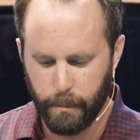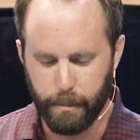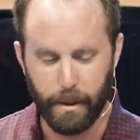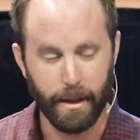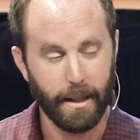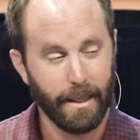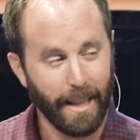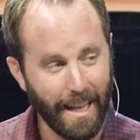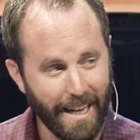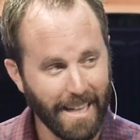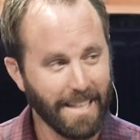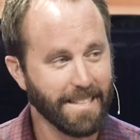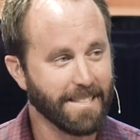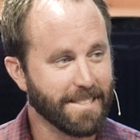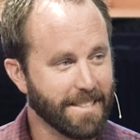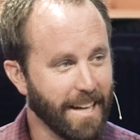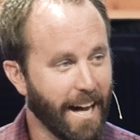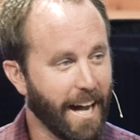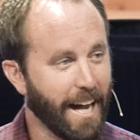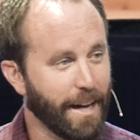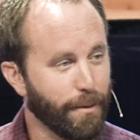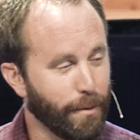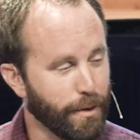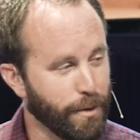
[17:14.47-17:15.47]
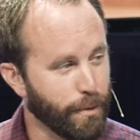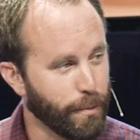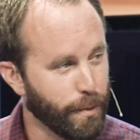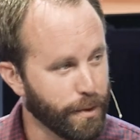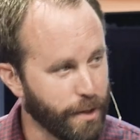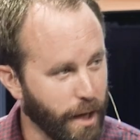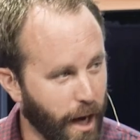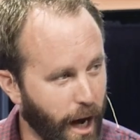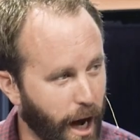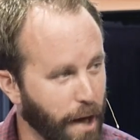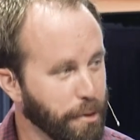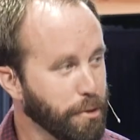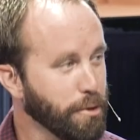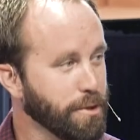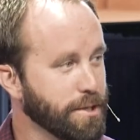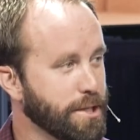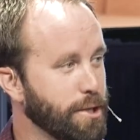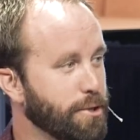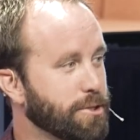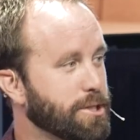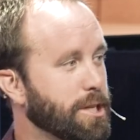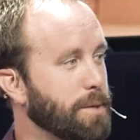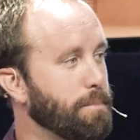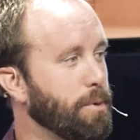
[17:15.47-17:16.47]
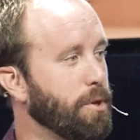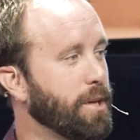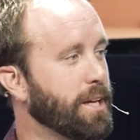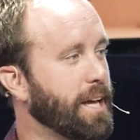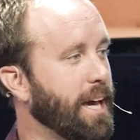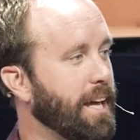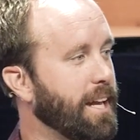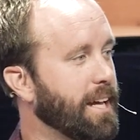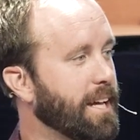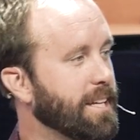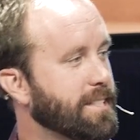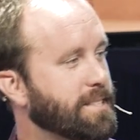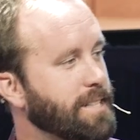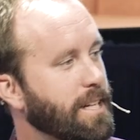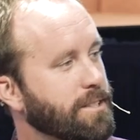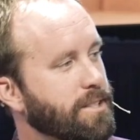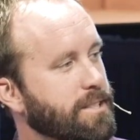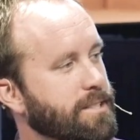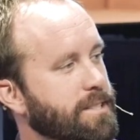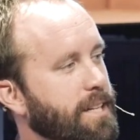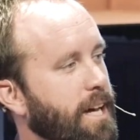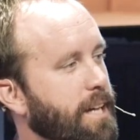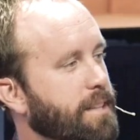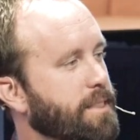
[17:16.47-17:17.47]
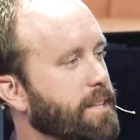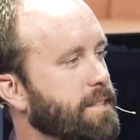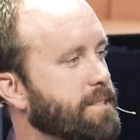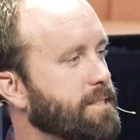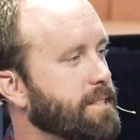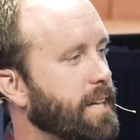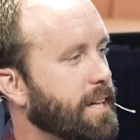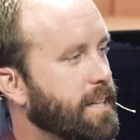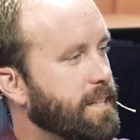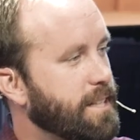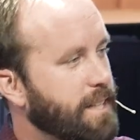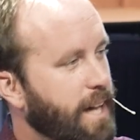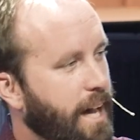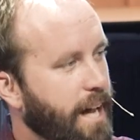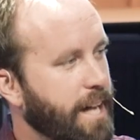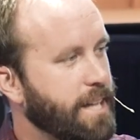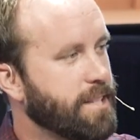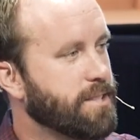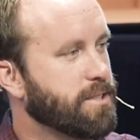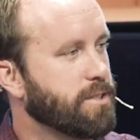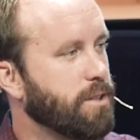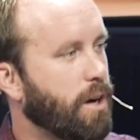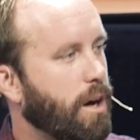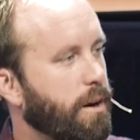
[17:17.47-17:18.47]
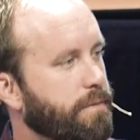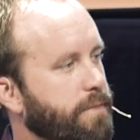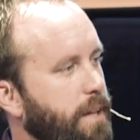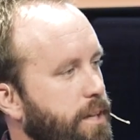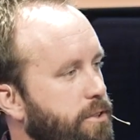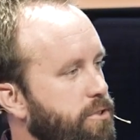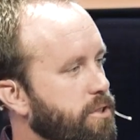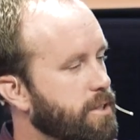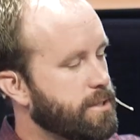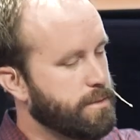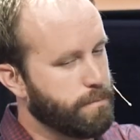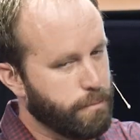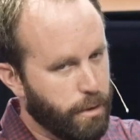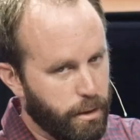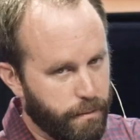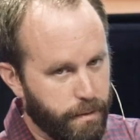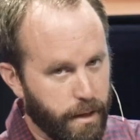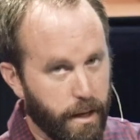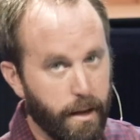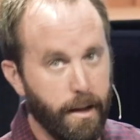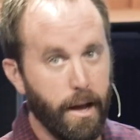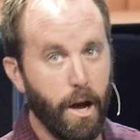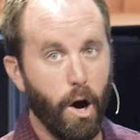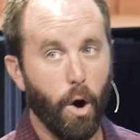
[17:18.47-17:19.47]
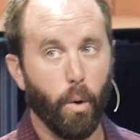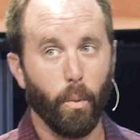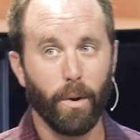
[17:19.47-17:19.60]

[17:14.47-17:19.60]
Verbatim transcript: But lay aside, what the, author here is communicating is not just like this like nice, soft, like just move it.